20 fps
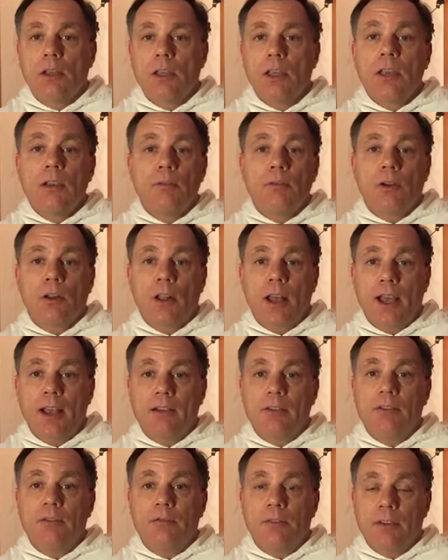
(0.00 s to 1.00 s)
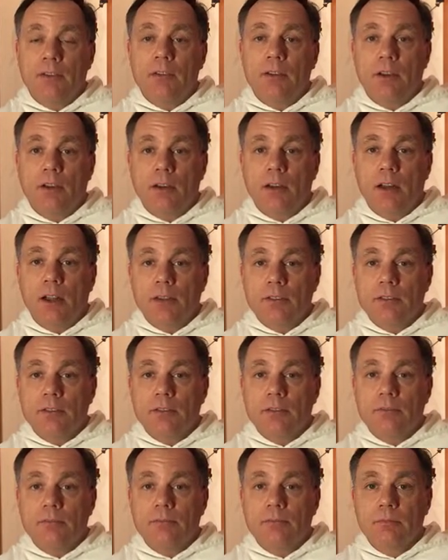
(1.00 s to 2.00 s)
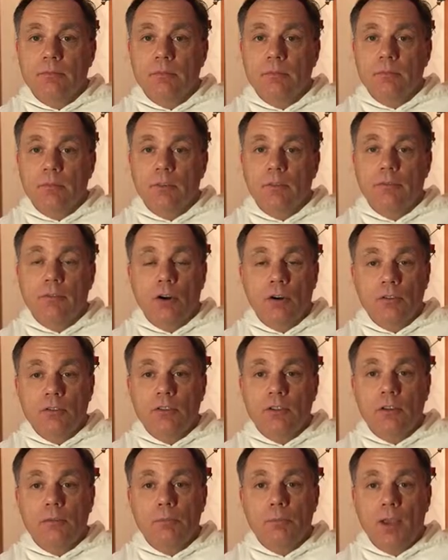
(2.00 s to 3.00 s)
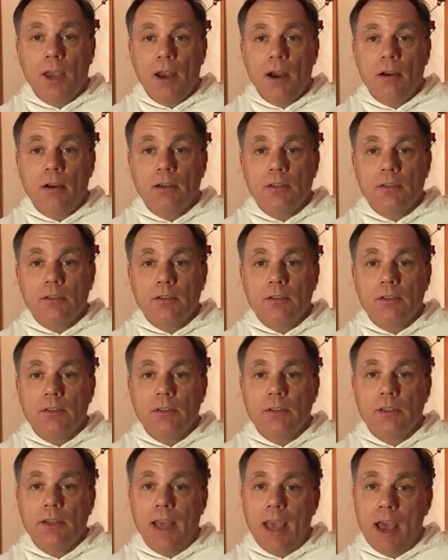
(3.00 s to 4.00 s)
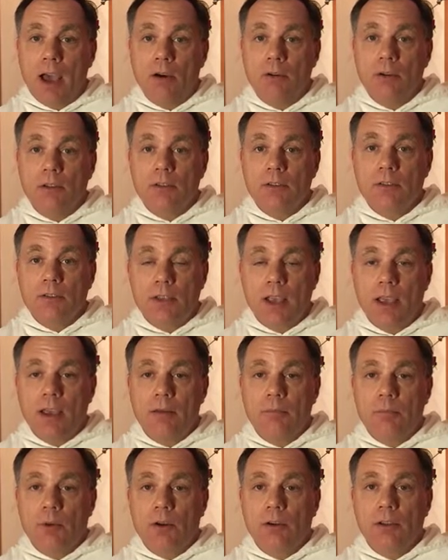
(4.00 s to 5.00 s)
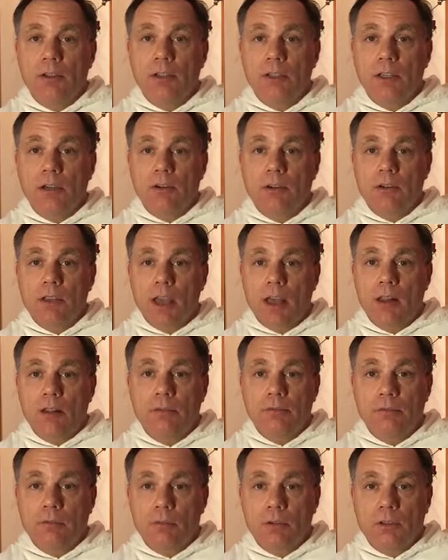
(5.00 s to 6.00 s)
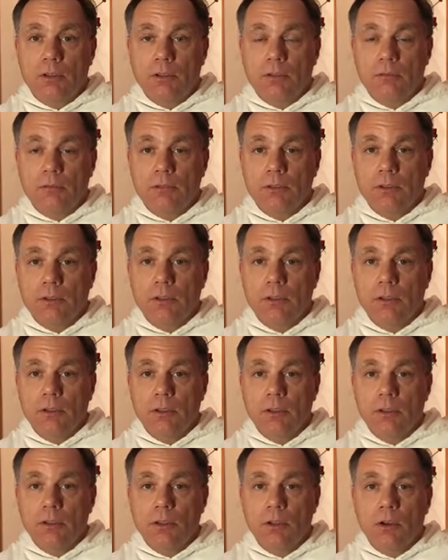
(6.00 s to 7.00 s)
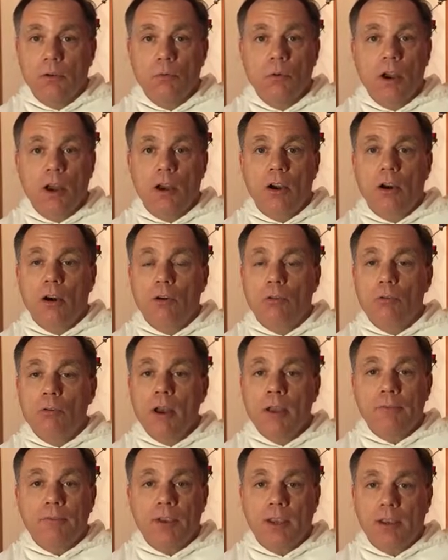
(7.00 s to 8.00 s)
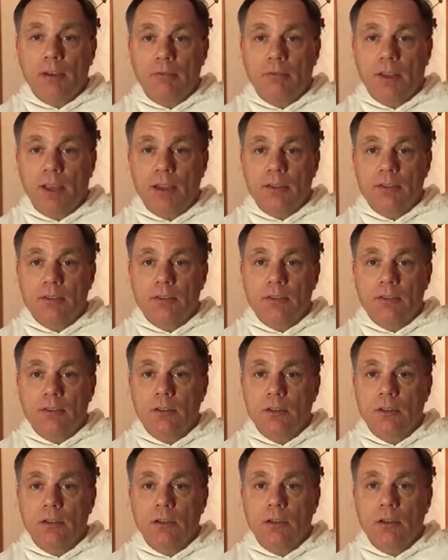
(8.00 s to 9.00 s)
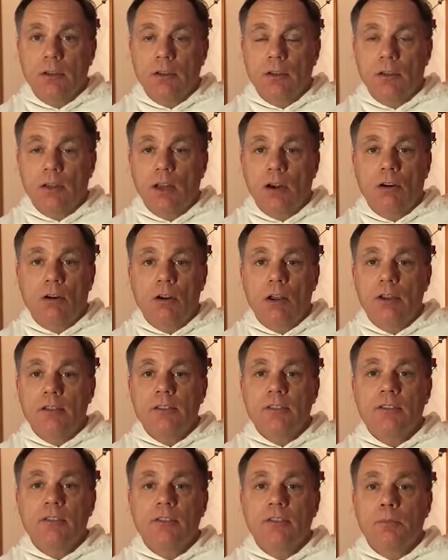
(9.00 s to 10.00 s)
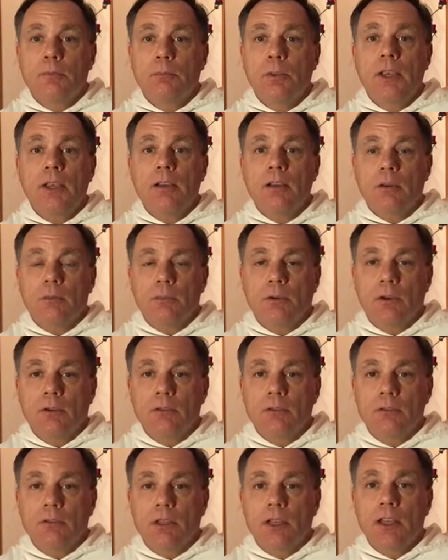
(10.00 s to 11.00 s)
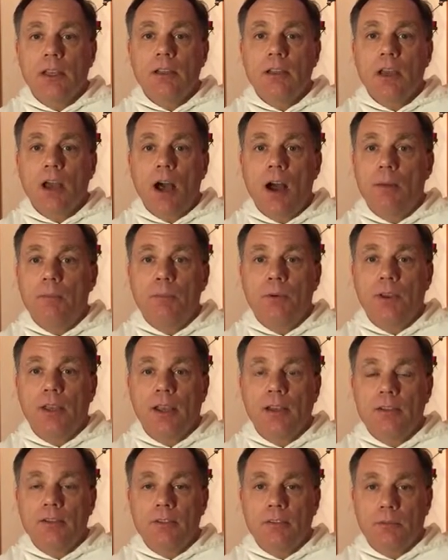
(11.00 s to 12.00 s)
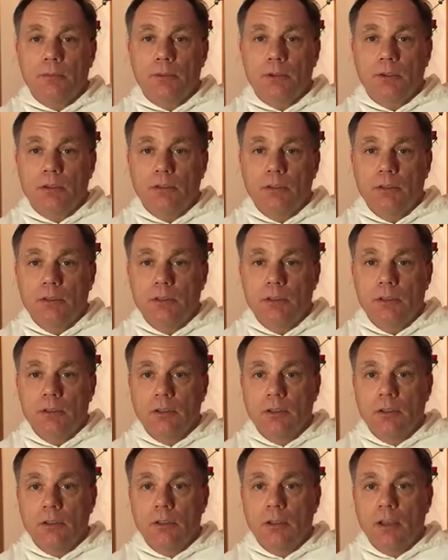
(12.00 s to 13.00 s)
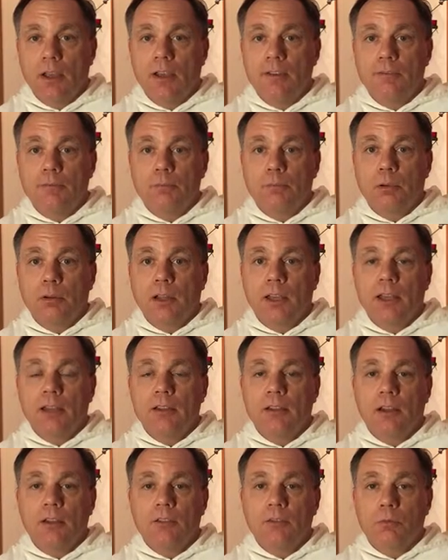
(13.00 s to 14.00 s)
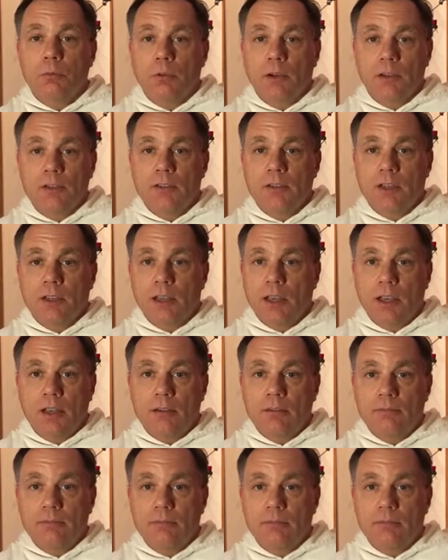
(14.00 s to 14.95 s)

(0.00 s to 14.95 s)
evil has visited us, first in Paris, now in San Bernardino, California, where horrific events that are unspeakable, incomprehensible, have plagued us once again.